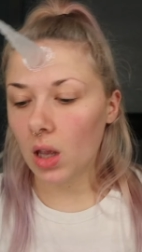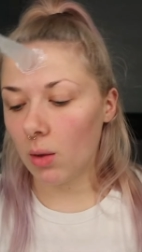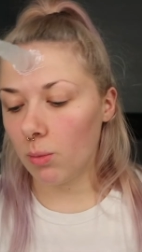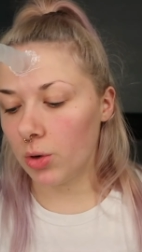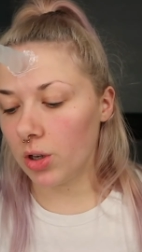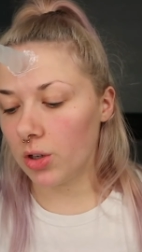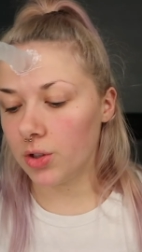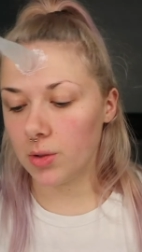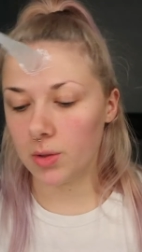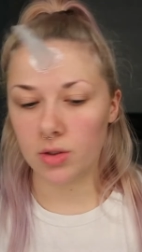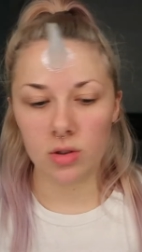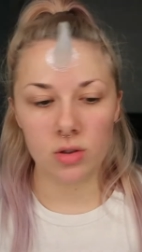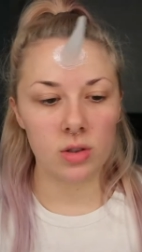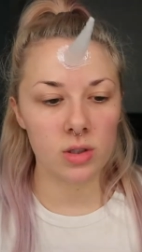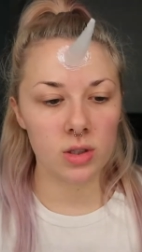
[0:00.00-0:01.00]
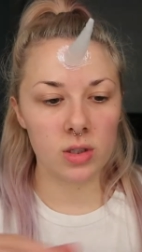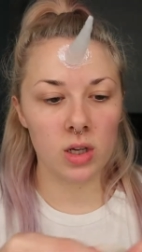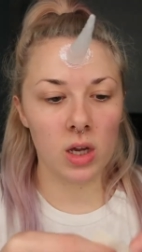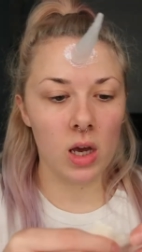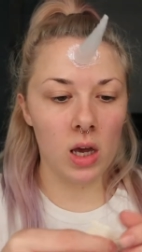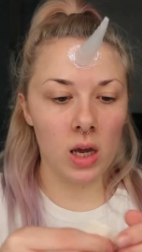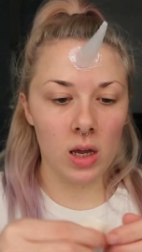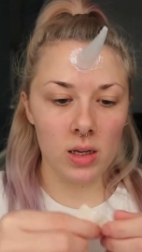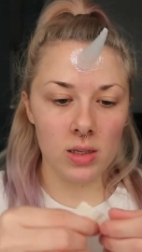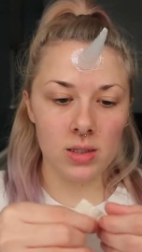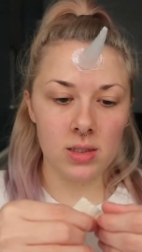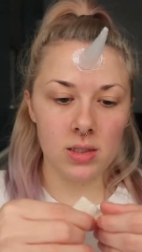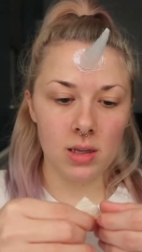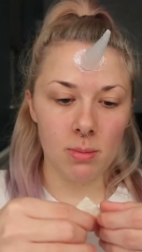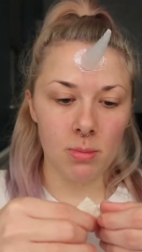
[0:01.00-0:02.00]
What you do is you just
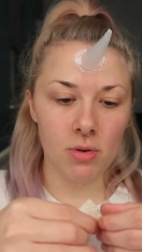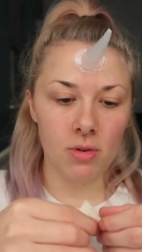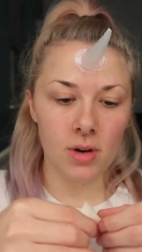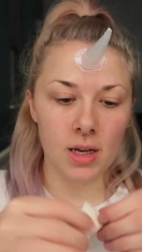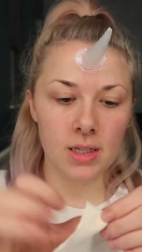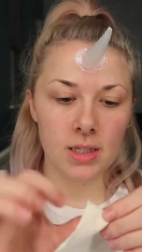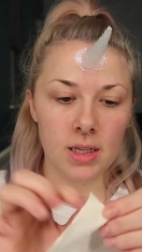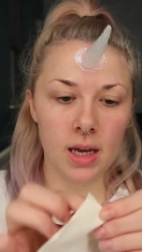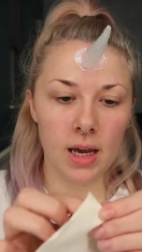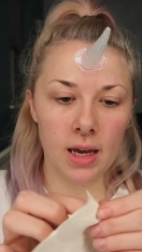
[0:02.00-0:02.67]
separate it